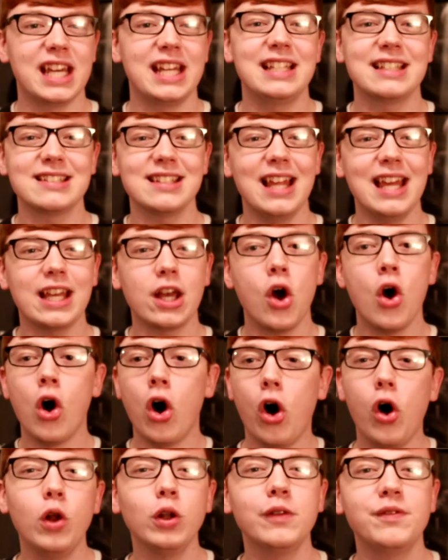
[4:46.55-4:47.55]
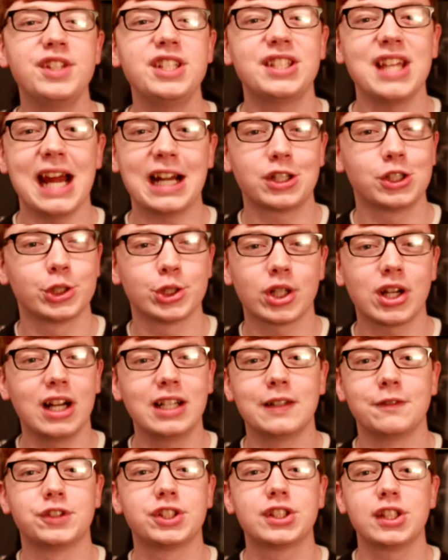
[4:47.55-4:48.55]
And it's like all of these actors are
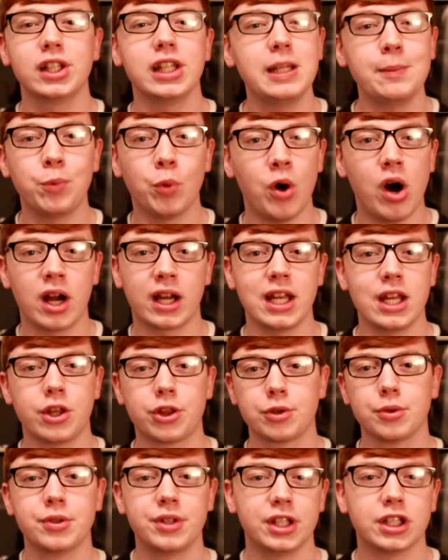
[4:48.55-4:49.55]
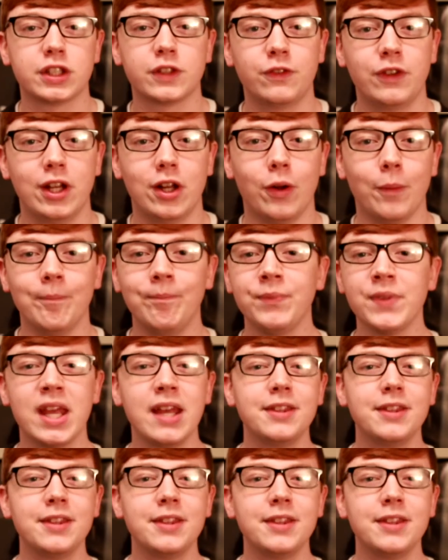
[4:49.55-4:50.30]
kind of sleepwalking through this film.